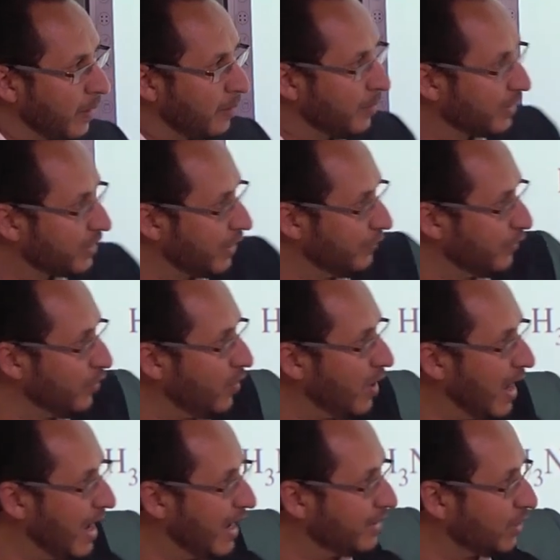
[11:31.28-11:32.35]
But if you
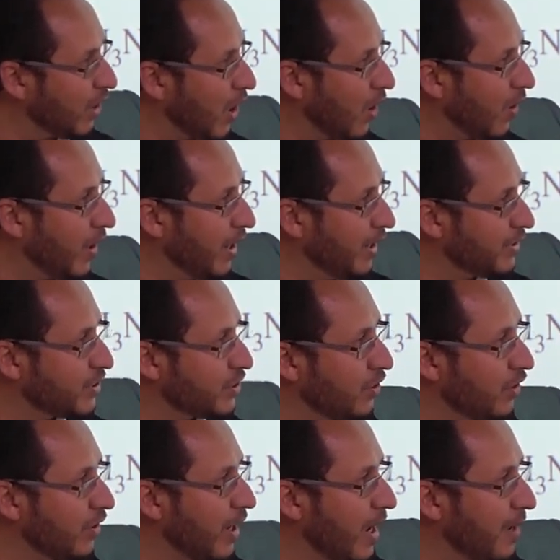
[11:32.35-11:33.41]
add OH
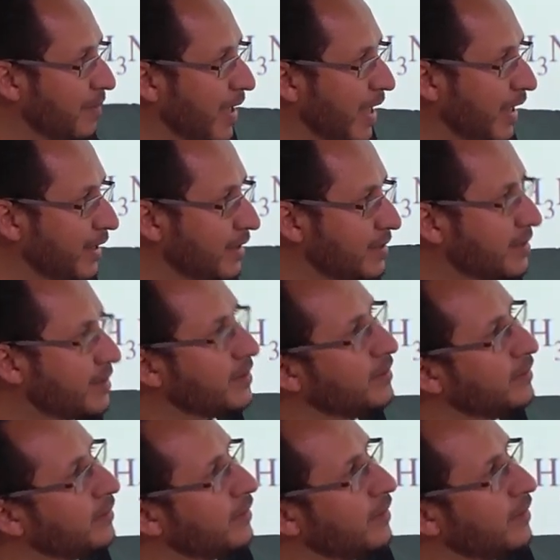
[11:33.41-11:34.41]
or a base,